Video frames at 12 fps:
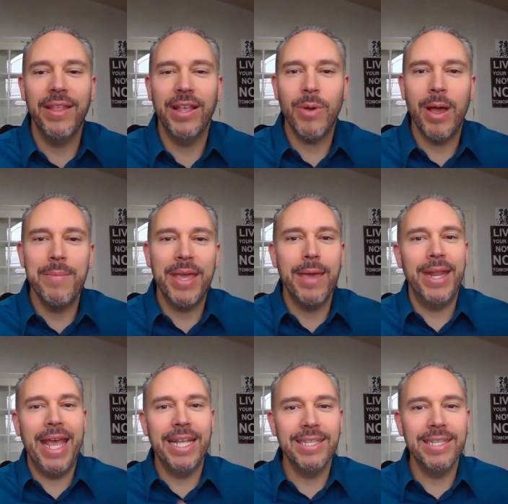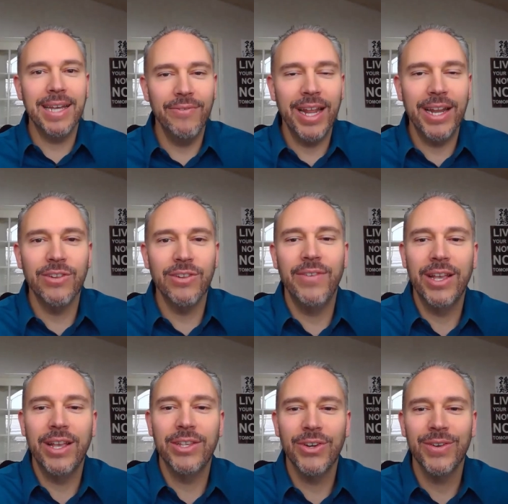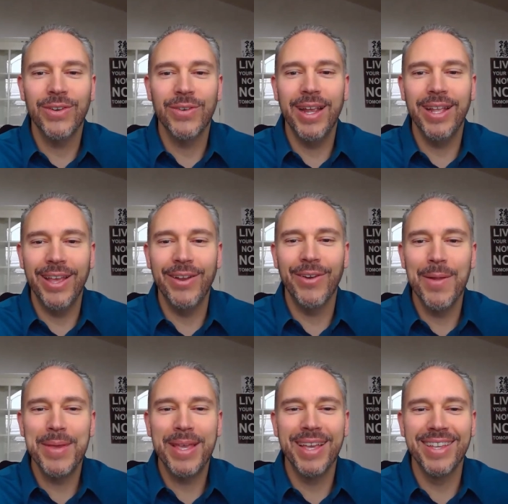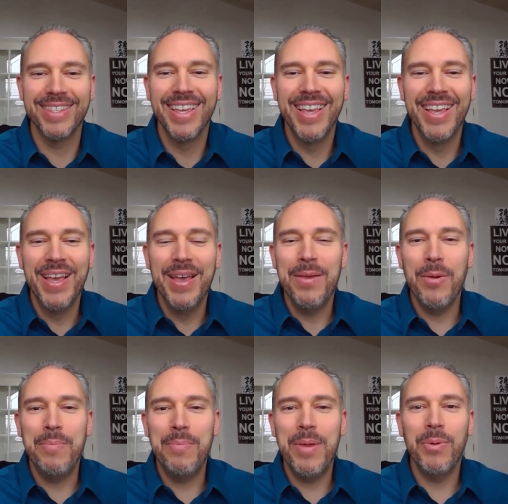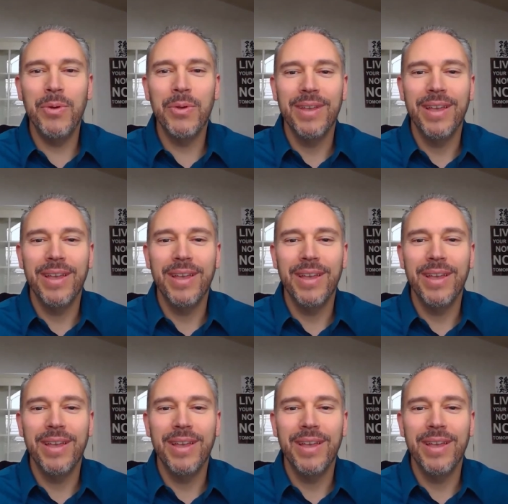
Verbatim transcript: That's why I became an anti-financial advisor, right? Later on, because you know, people.